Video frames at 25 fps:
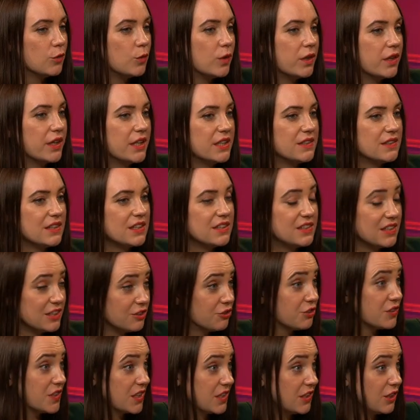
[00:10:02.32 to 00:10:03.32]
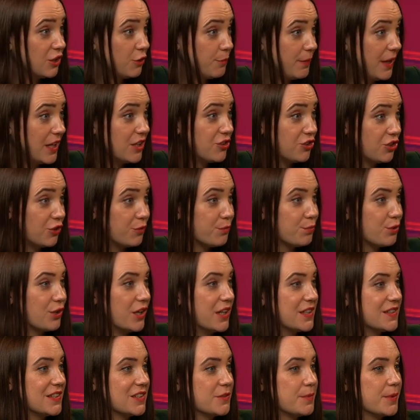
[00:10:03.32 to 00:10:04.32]
Well, it's interesting that you mentioned
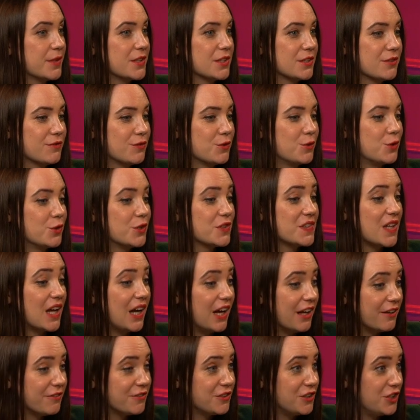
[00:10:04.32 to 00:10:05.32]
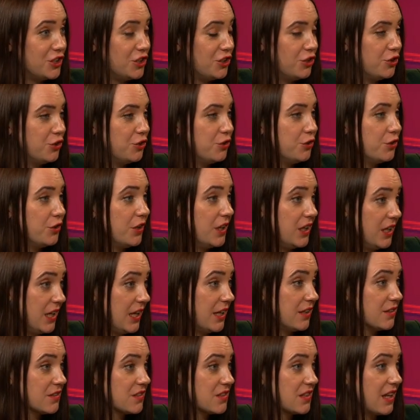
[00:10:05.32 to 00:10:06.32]
prices because, of course, after you
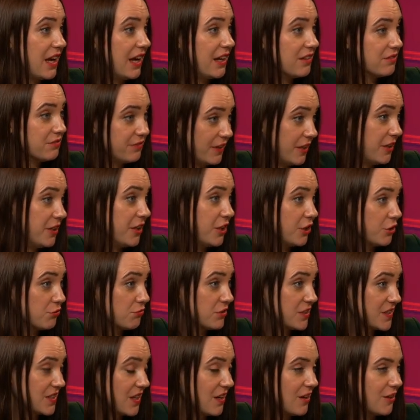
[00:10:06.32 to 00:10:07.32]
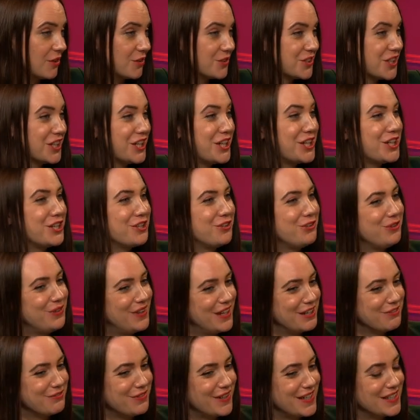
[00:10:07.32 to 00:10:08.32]
announced that very good result, you
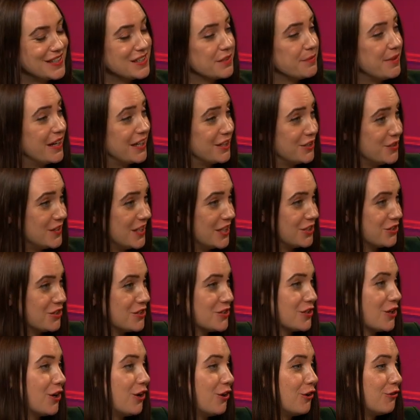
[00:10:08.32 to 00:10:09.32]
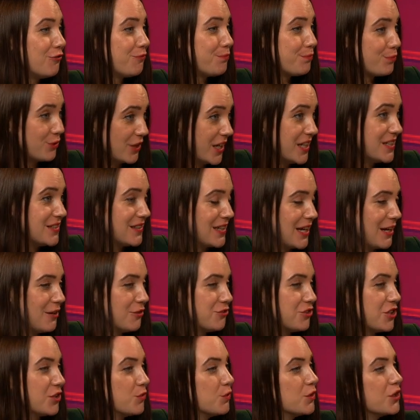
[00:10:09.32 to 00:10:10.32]
then faced some accusations of price
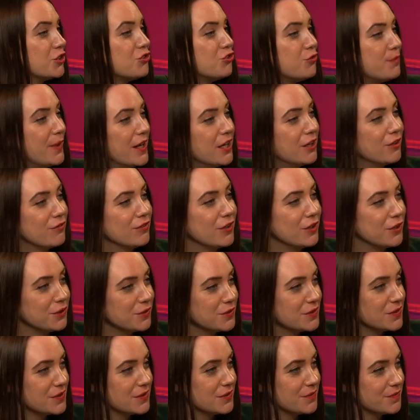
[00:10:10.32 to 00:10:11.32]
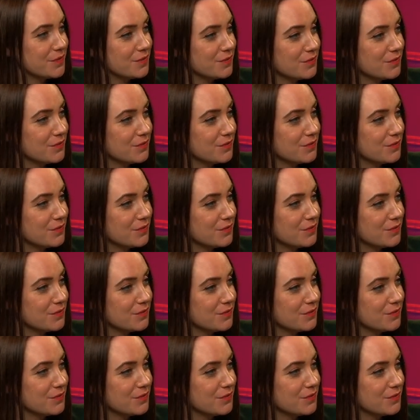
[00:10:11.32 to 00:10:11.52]
gouging. What did you make of those?